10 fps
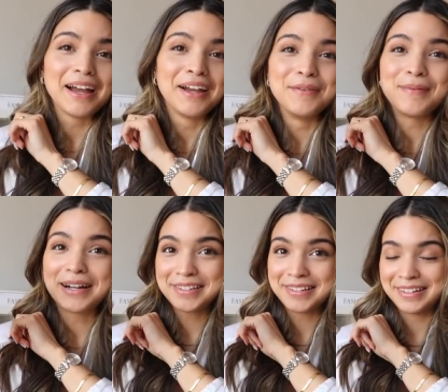I'm
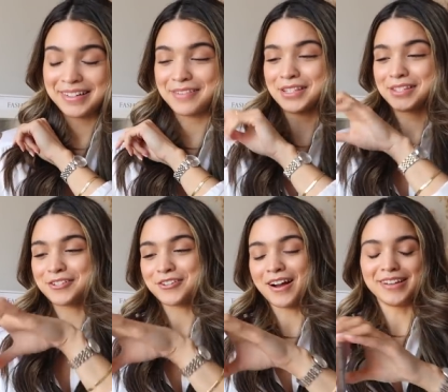actually gonna give this a
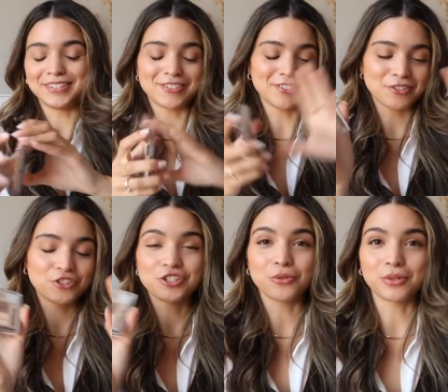try. She,
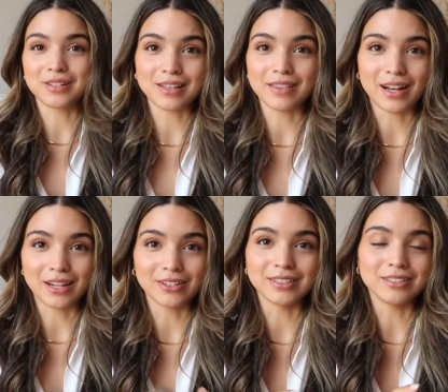she, totally said that I
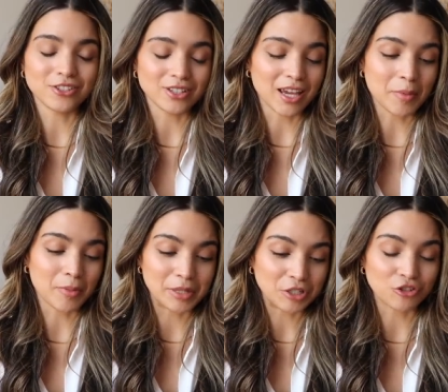could. She gave me
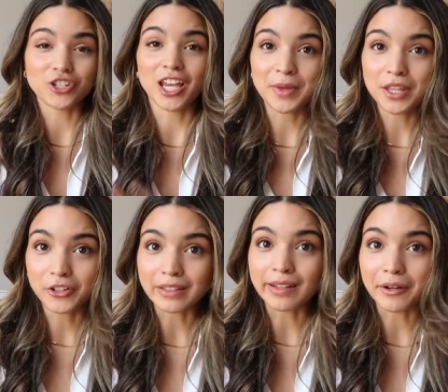permission. She gave me the
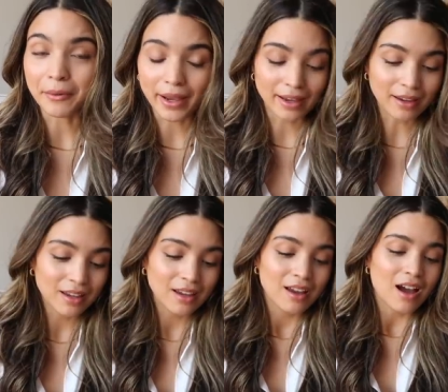green light, okay?
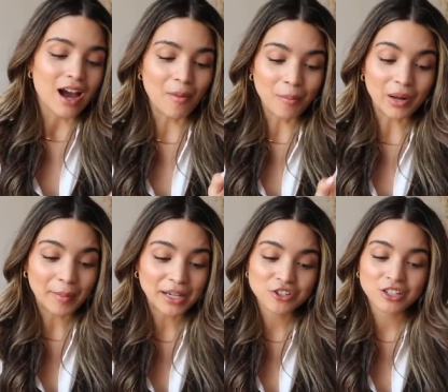Um, but
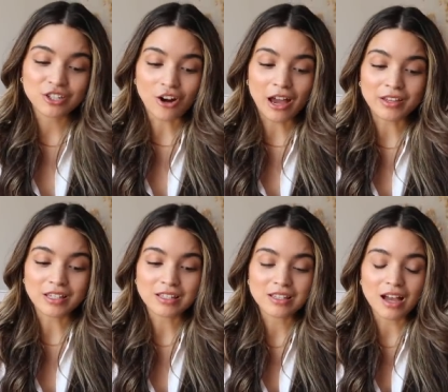I'm actually gonna try
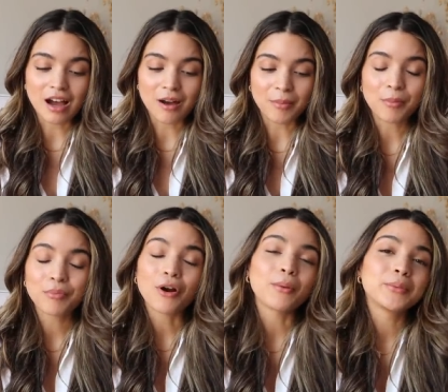this um,
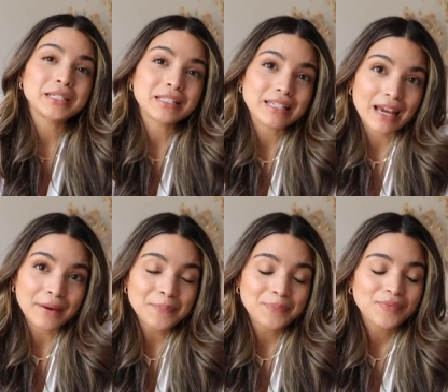probably
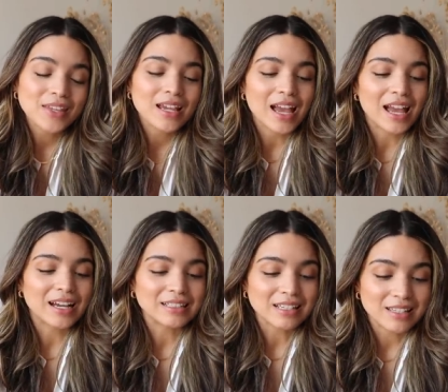today
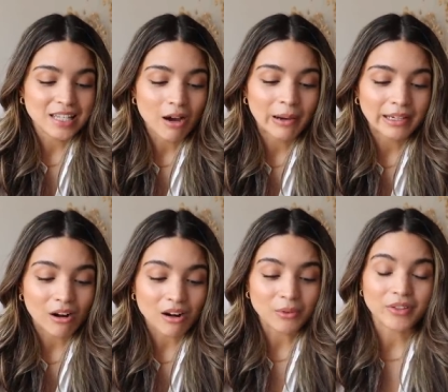and see how I
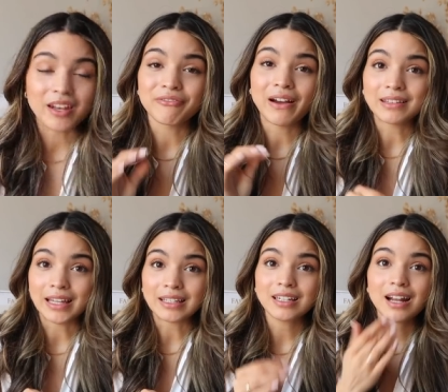get on with it. And if I
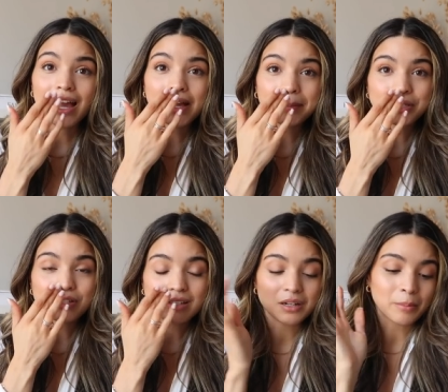like it, I am
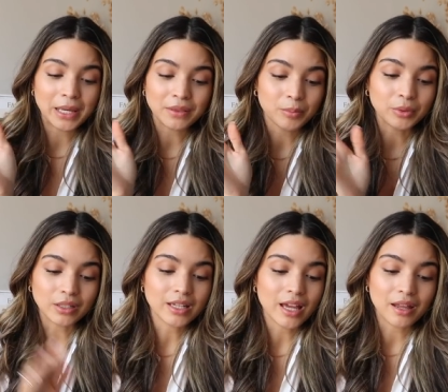just gonna bite the
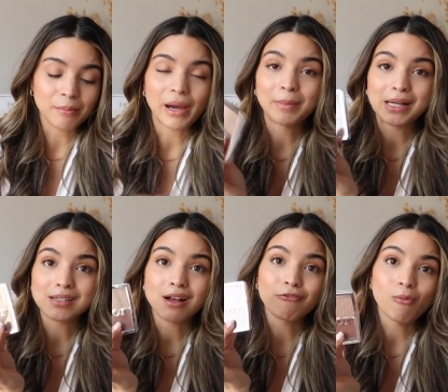bullet and buy
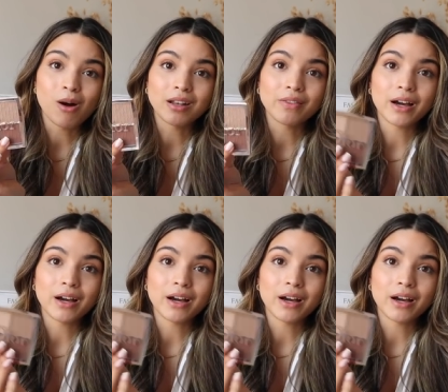myself one.